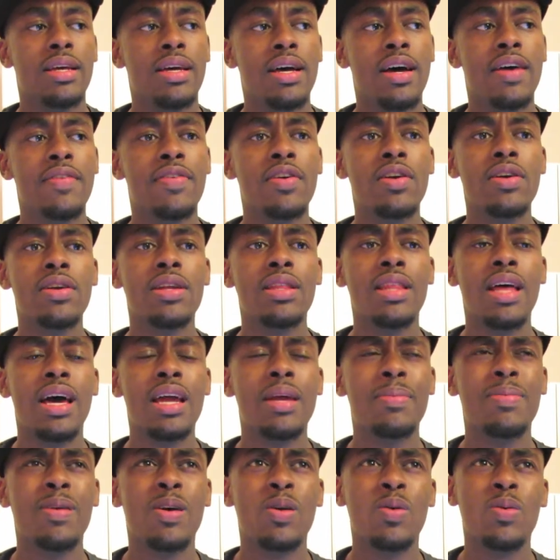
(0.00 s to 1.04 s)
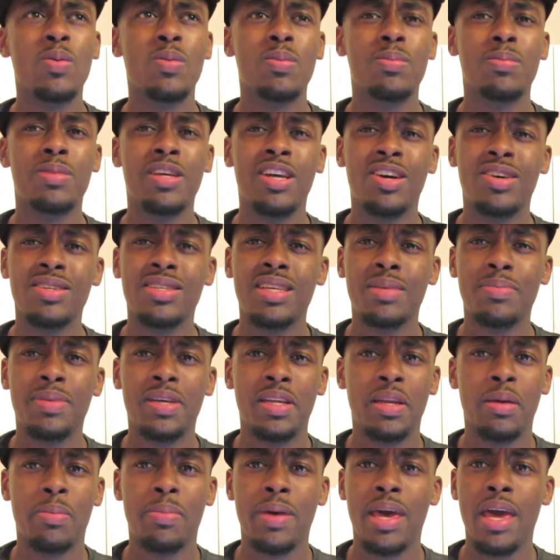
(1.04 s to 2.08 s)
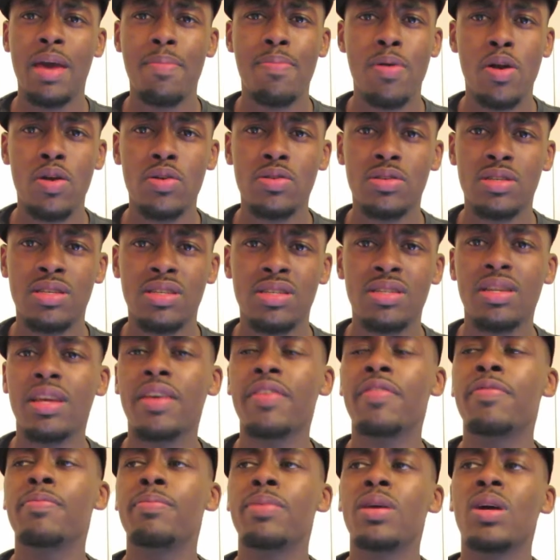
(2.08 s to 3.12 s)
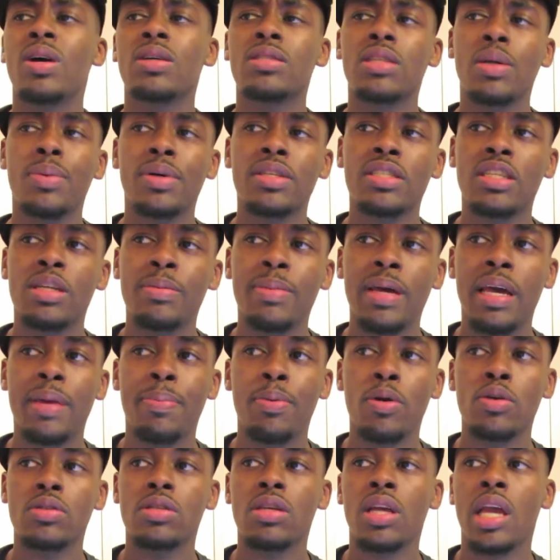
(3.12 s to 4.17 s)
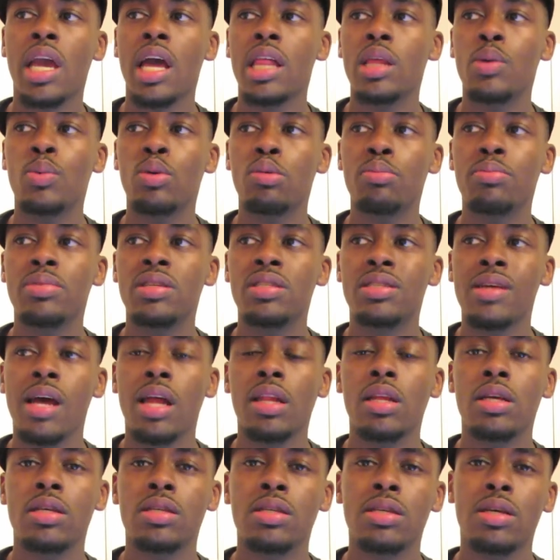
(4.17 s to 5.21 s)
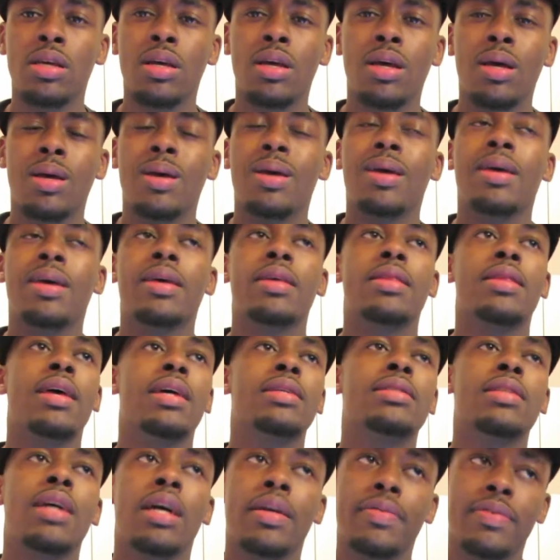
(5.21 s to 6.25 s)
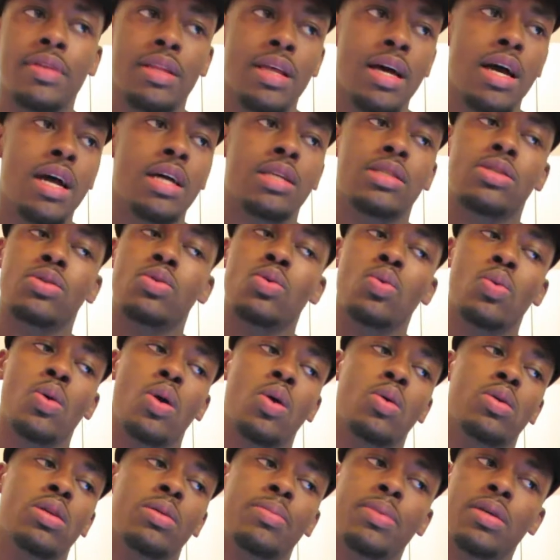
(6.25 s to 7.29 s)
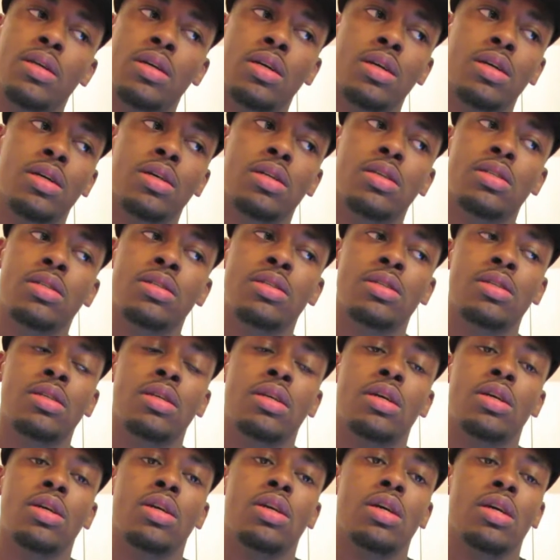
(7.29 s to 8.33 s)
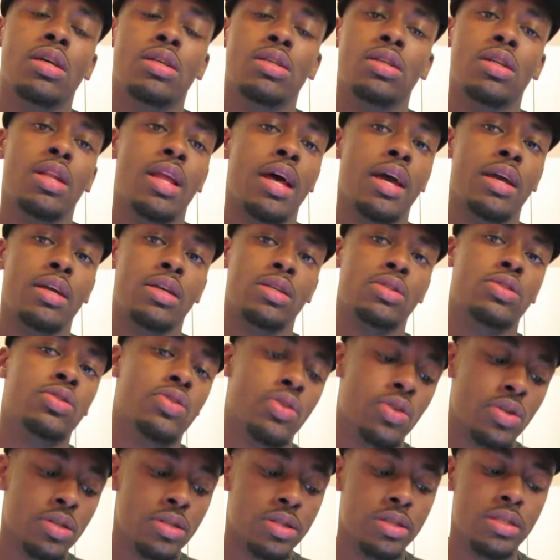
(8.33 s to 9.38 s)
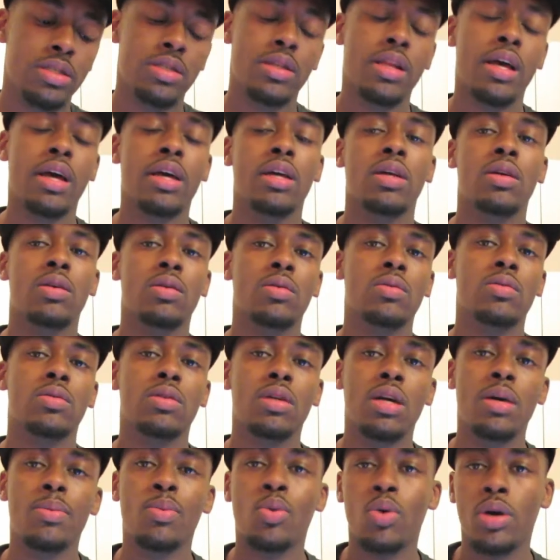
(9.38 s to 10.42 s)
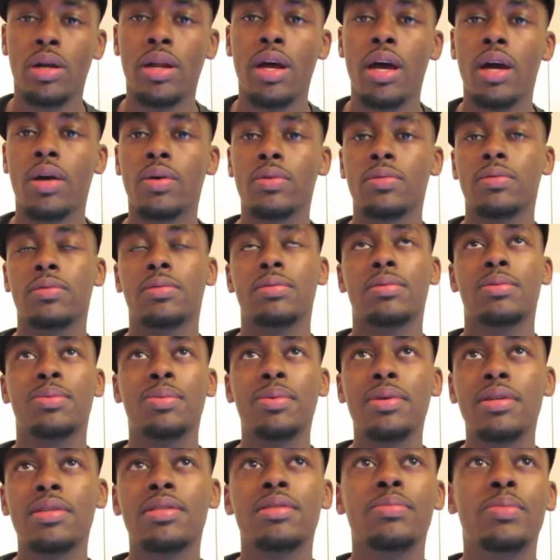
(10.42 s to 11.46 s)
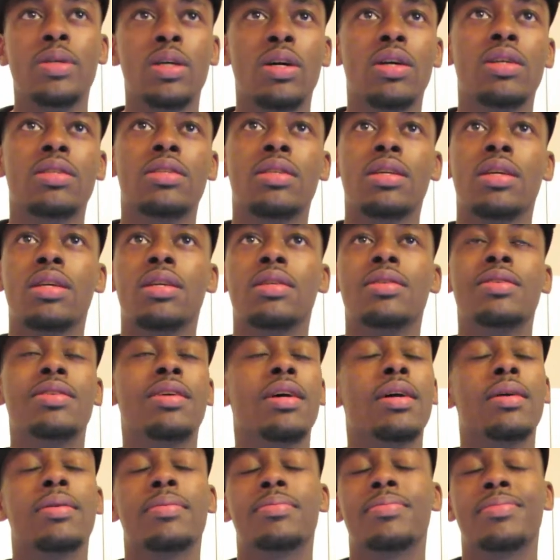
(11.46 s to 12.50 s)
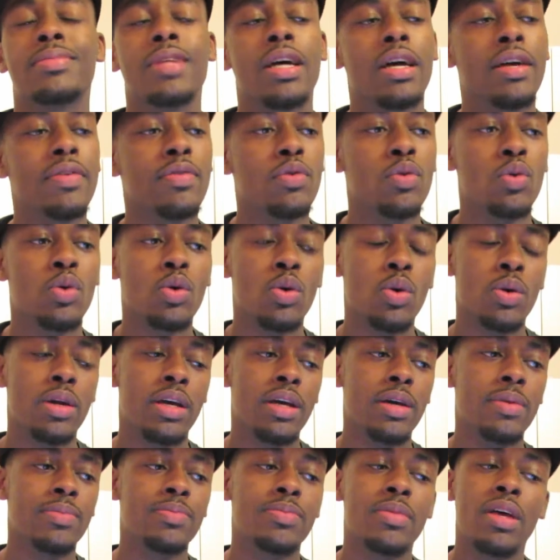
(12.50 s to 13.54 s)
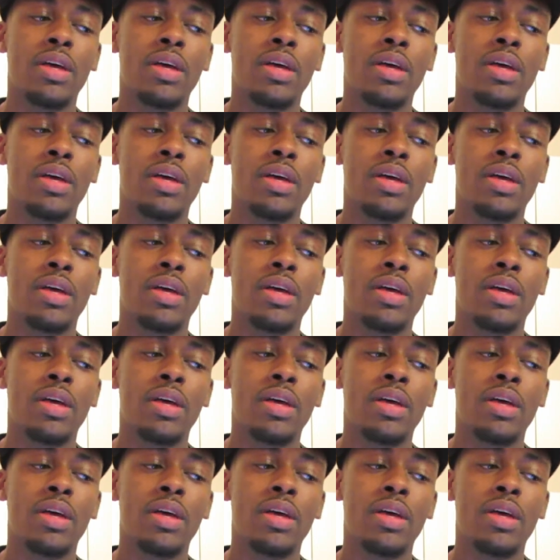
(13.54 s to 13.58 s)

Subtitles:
I've heard a lot about Beyonce being a bad person. If Beyonce wasn't a bad person, Kelly wouldn't be jealous. That's not even logical, Brody, because, like, seriously, like, come on now. What is Beyonce? Yeah, I'm not even gonna go there.